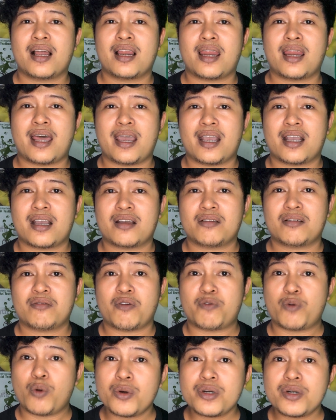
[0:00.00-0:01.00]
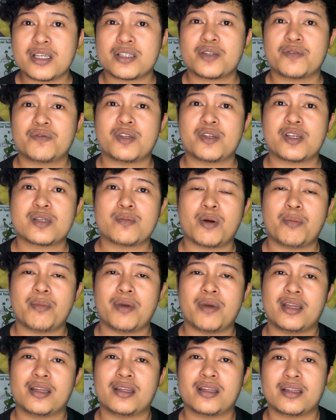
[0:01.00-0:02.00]
Like, of course, as of this
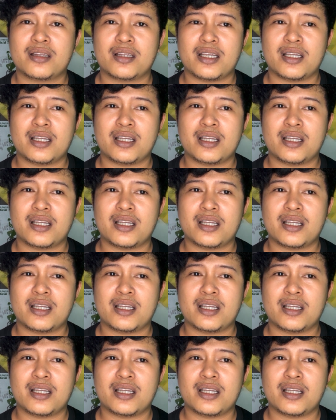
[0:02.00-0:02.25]
moment,